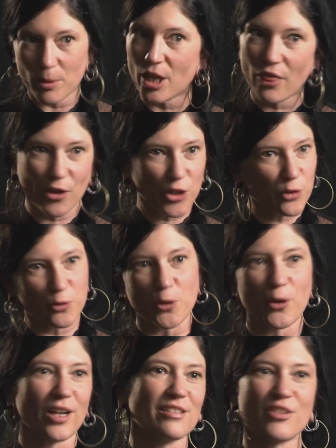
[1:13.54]
but a third
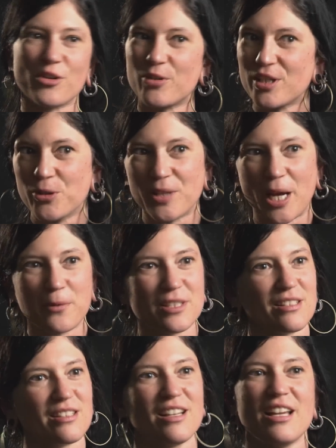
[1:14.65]
floor, and so you know that
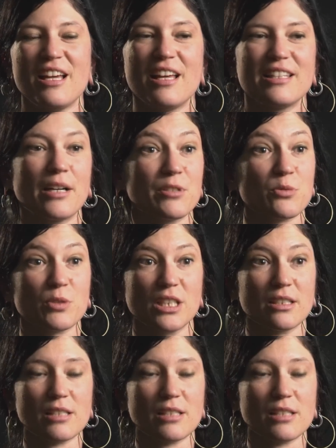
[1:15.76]
was that was really